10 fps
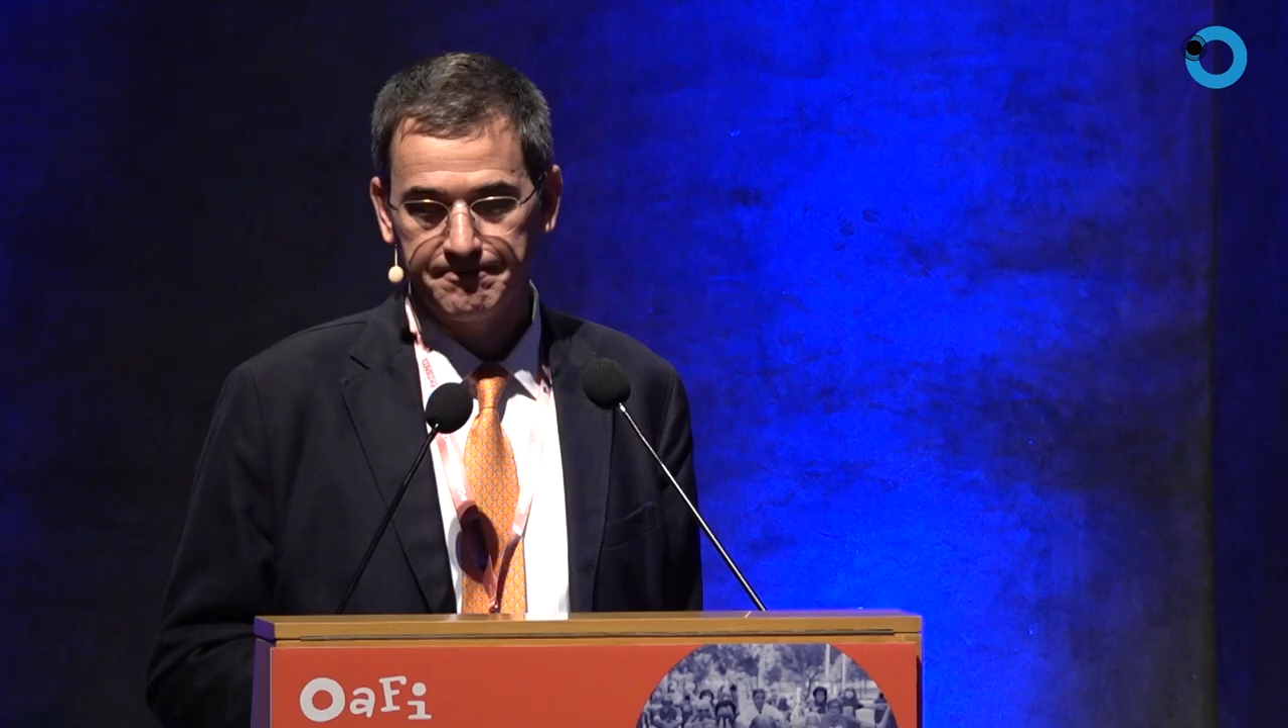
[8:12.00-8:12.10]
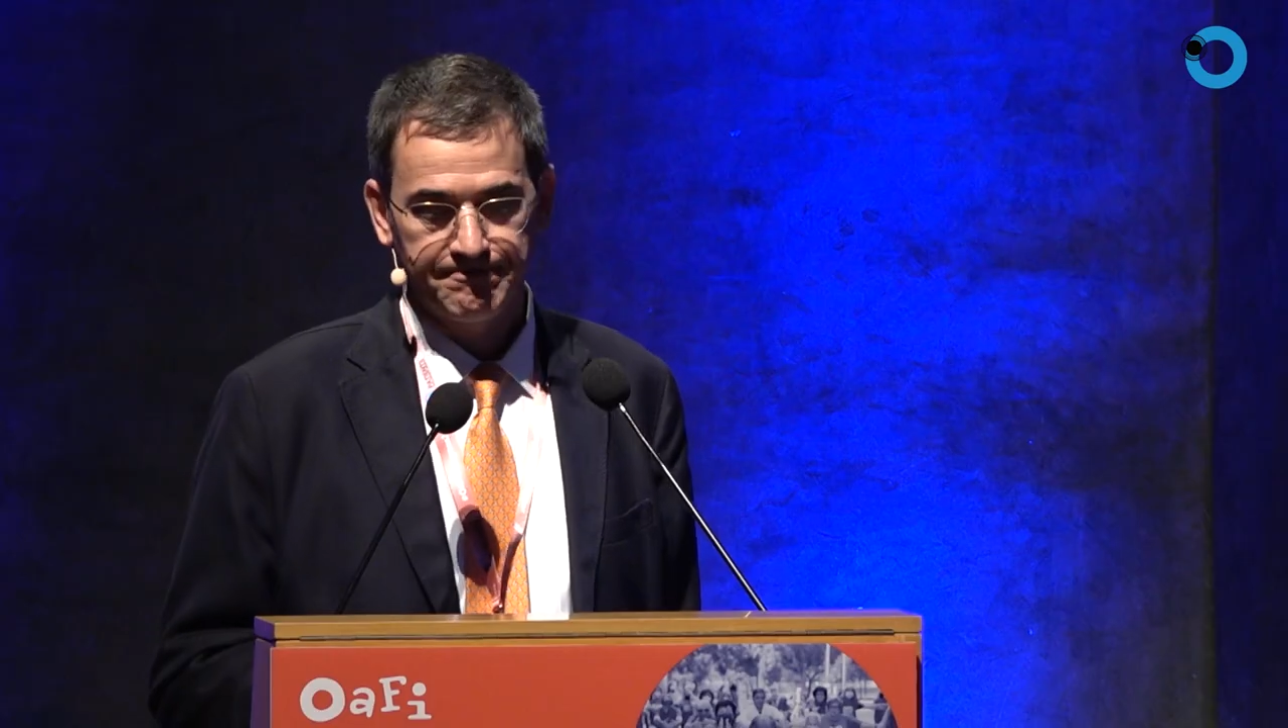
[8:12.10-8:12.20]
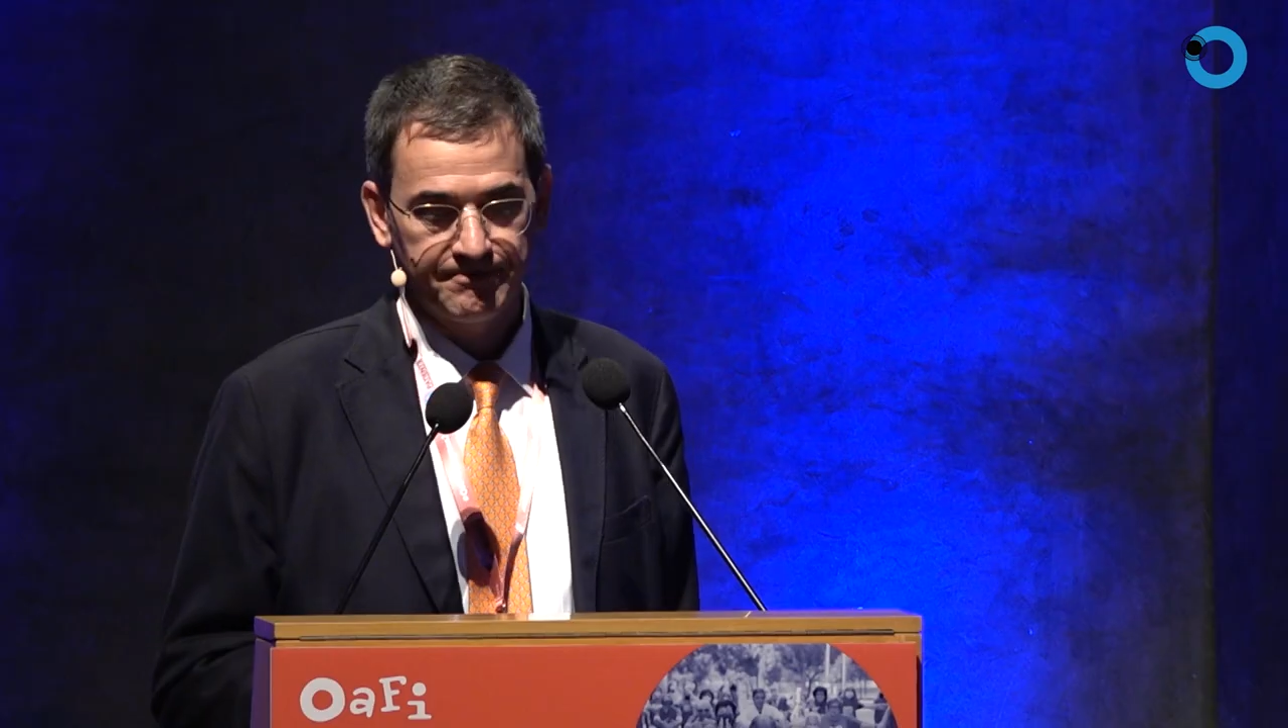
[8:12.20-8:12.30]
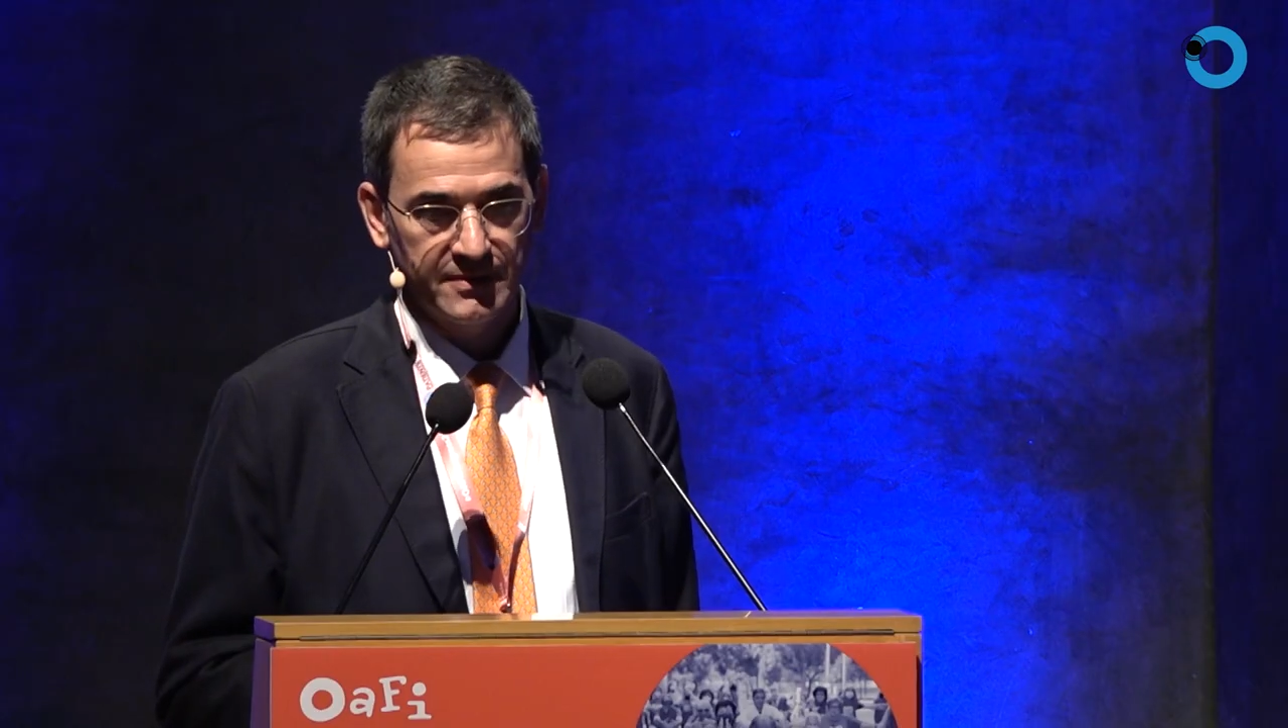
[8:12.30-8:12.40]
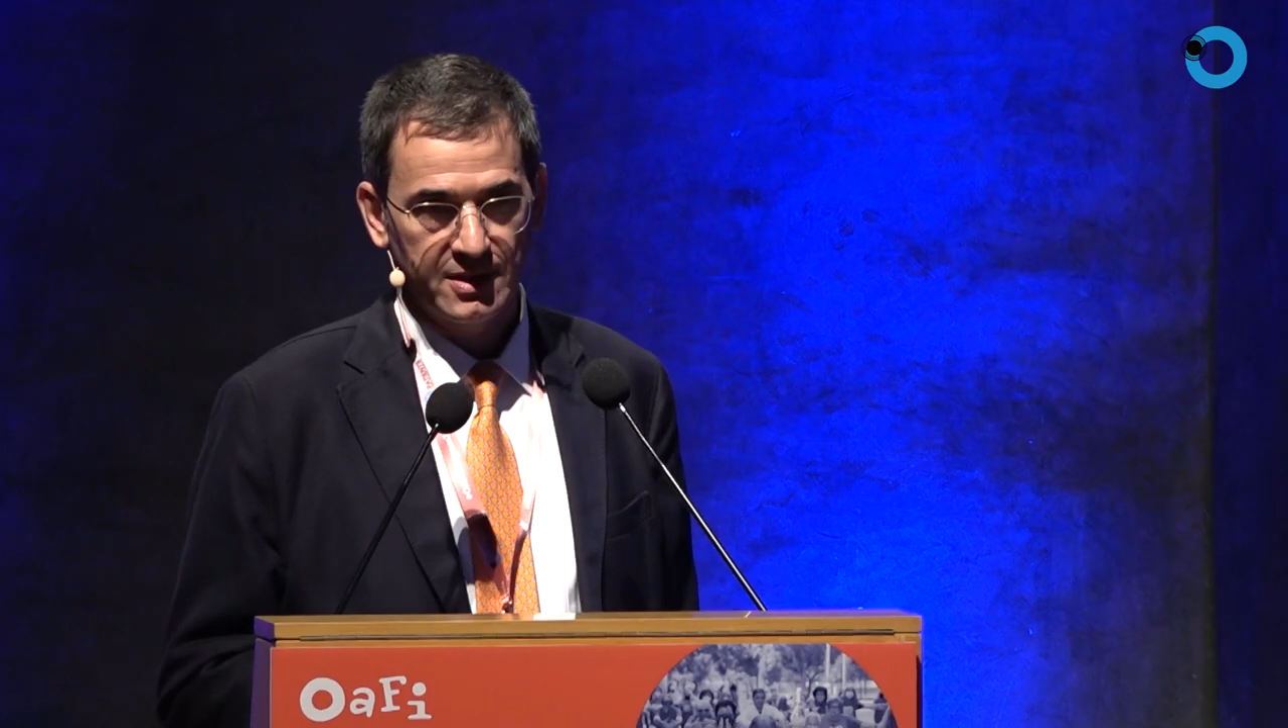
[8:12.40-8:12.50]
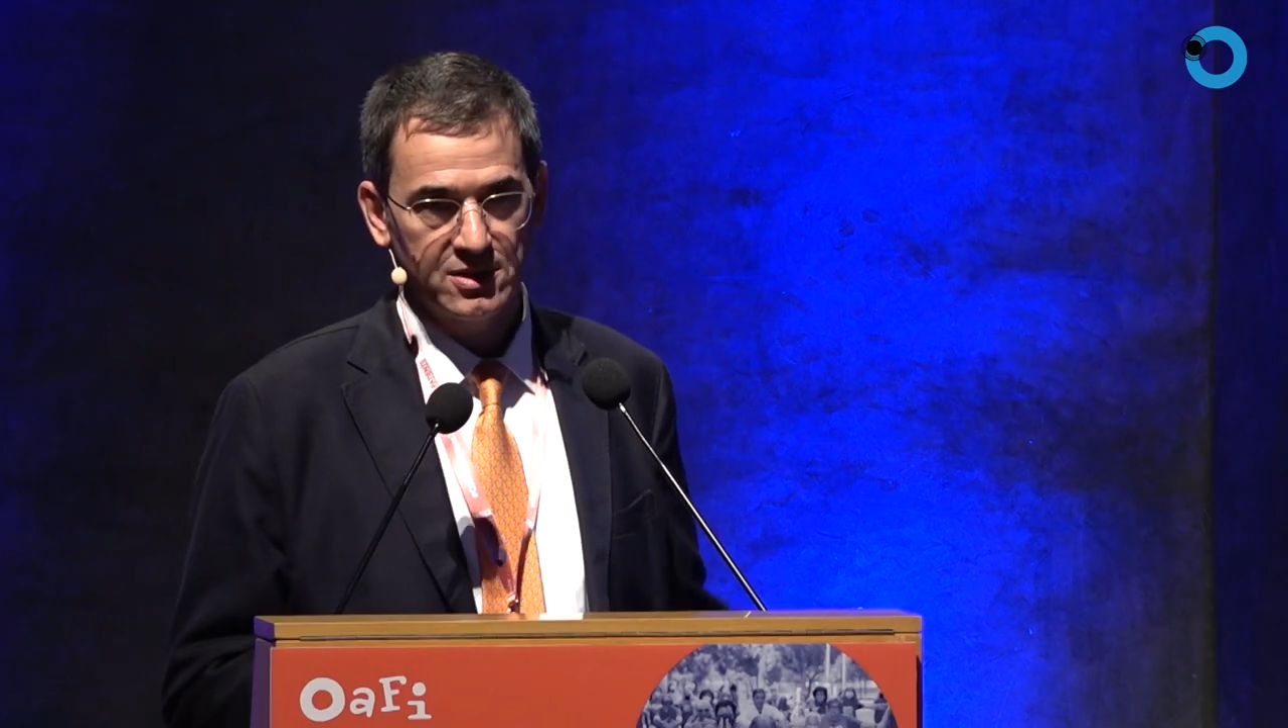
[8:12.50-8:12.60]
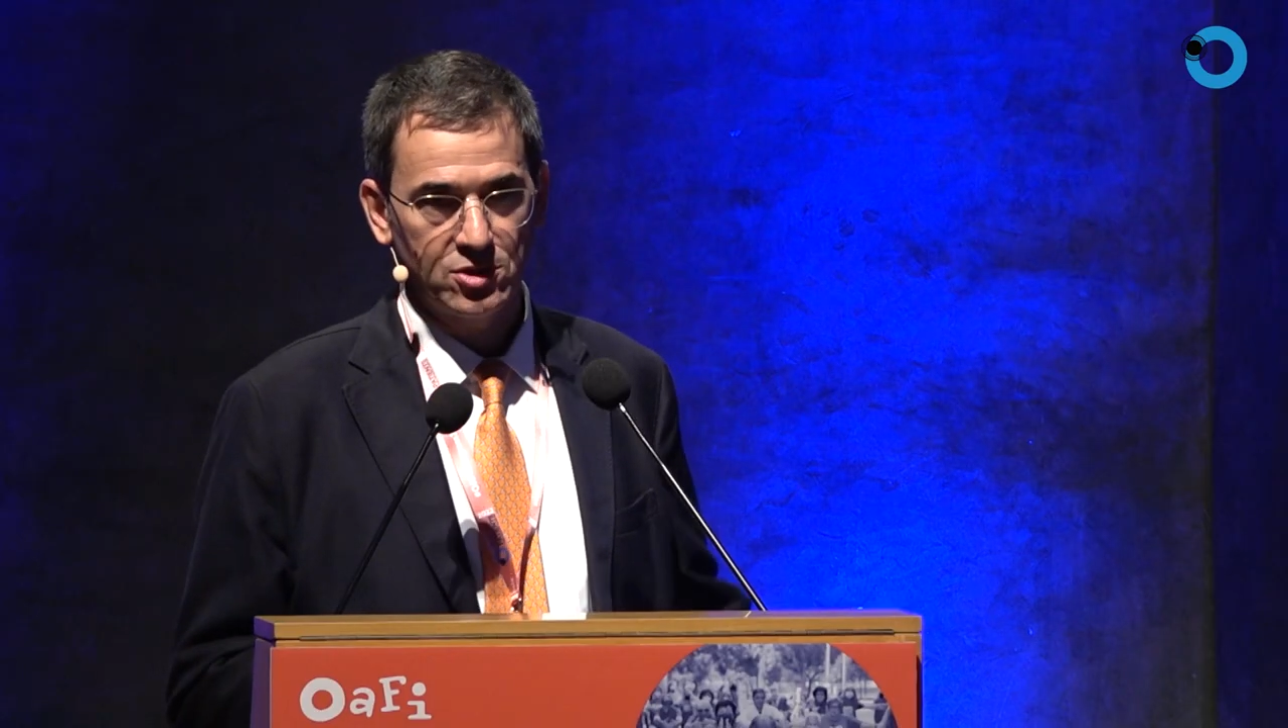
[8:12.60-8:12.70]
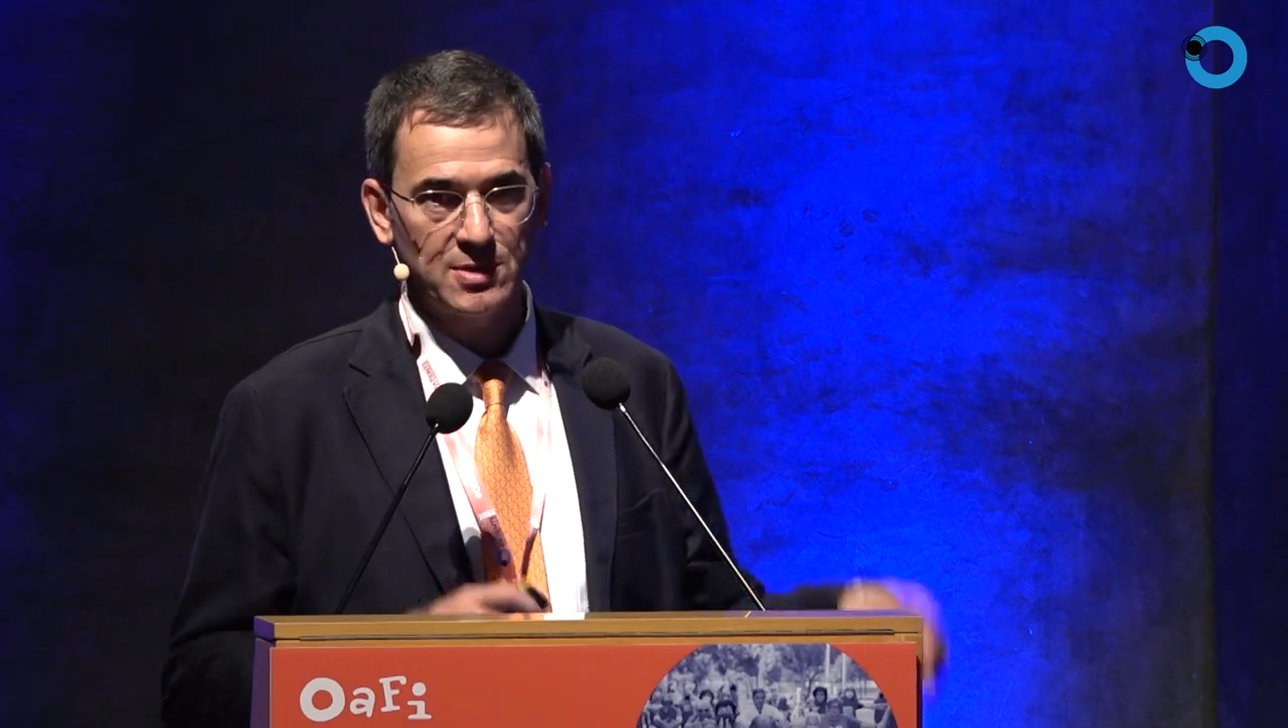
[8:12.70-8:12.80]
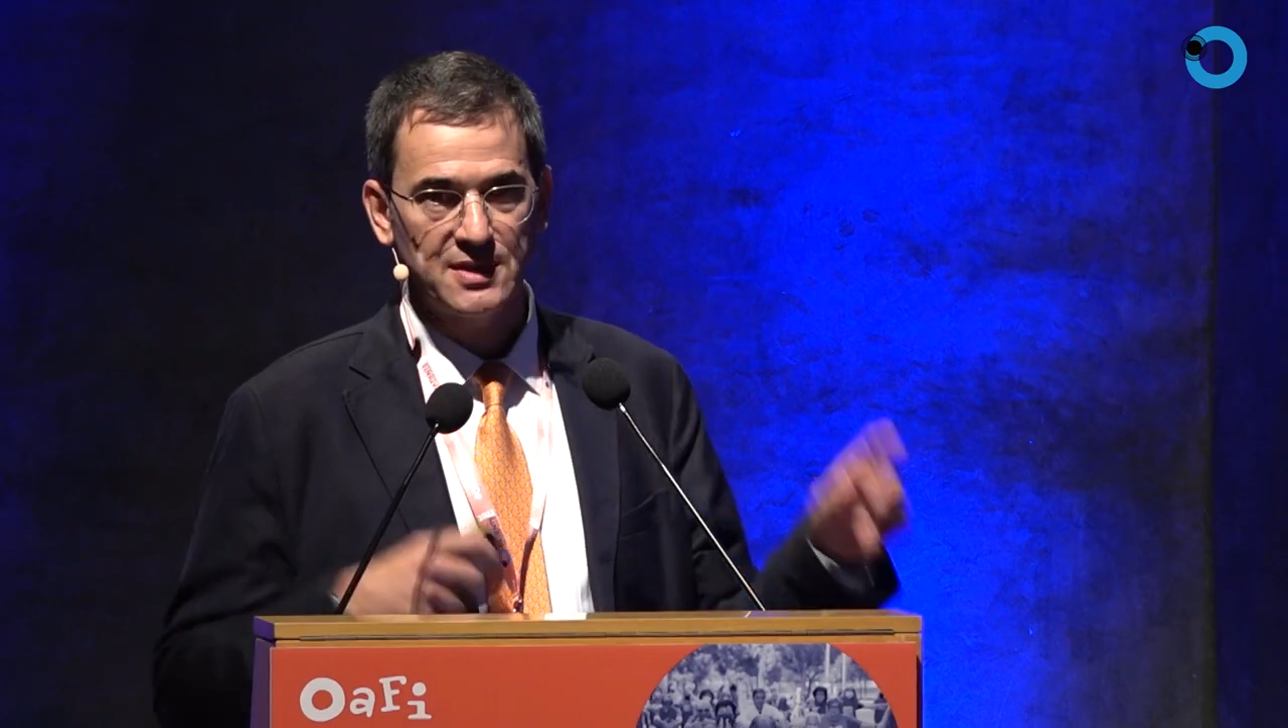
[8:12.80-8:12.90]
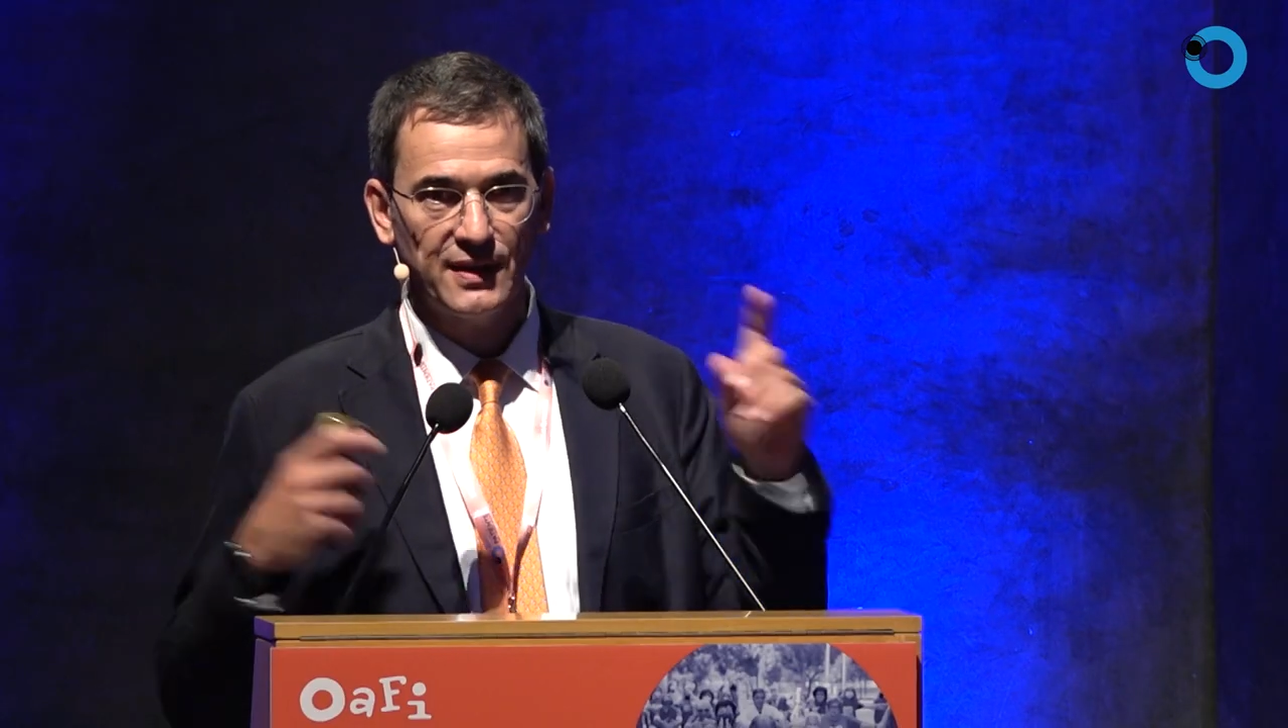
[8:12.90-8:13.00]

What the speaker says: disease, has